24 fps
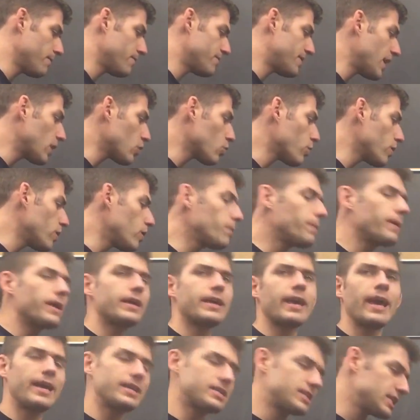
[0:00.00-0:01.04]
There will be
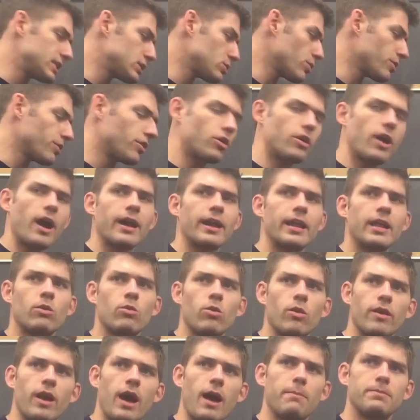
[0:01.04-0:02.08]
cases where they're not
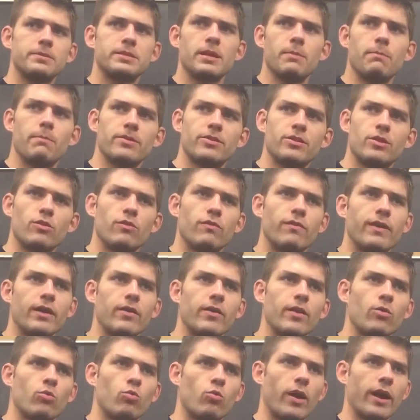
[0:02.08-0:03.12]
equal and opposite, but they're
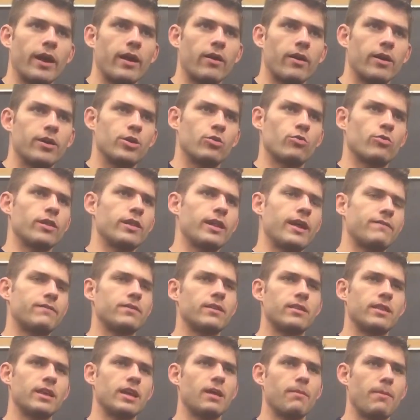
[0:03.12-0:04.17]
very rare and you really have
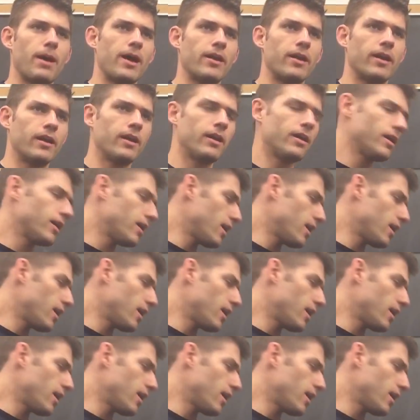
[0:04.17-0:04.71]
to think about it.